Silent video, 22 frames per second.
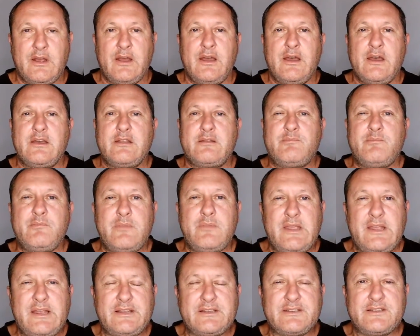it
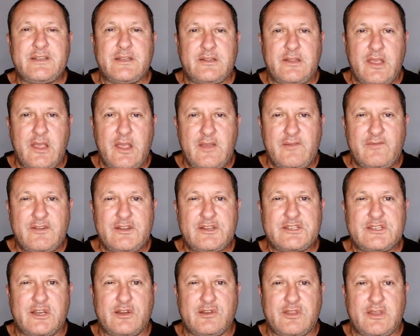means that every
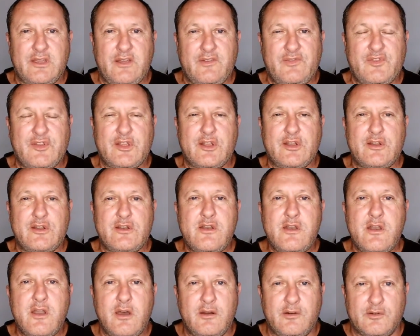South African
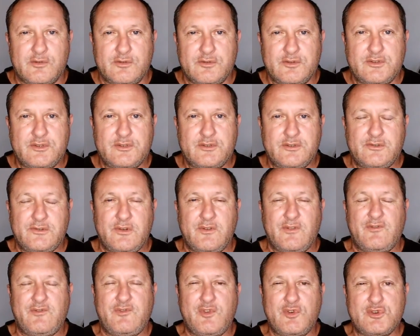knows
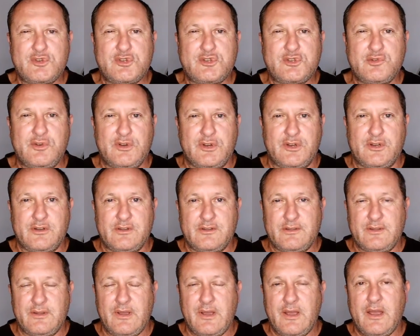for sure
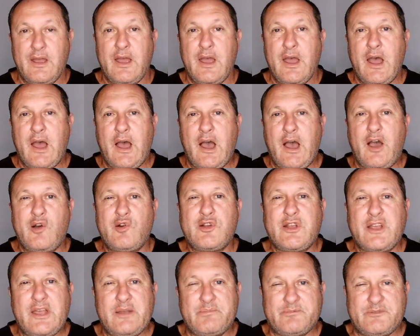how
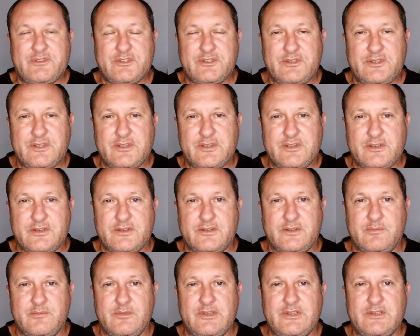captured the
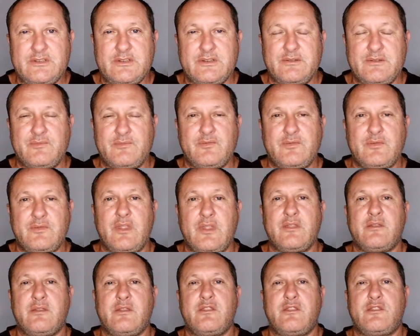system is.
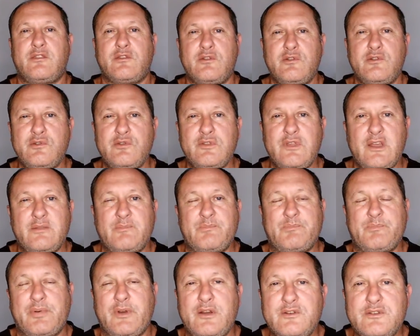Through that
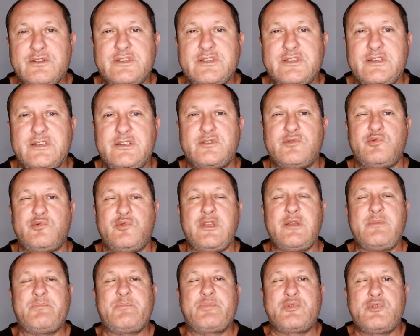process,
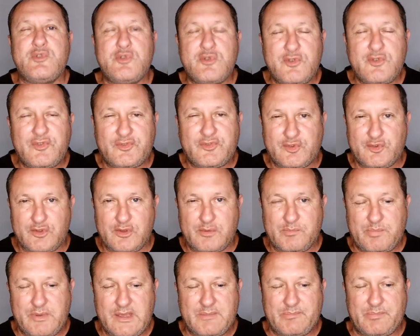we prove to the
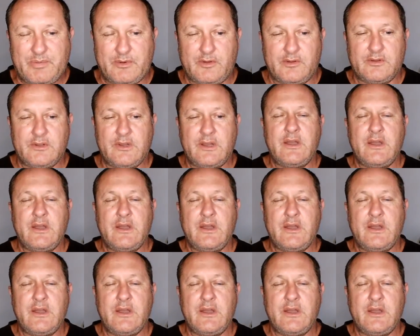people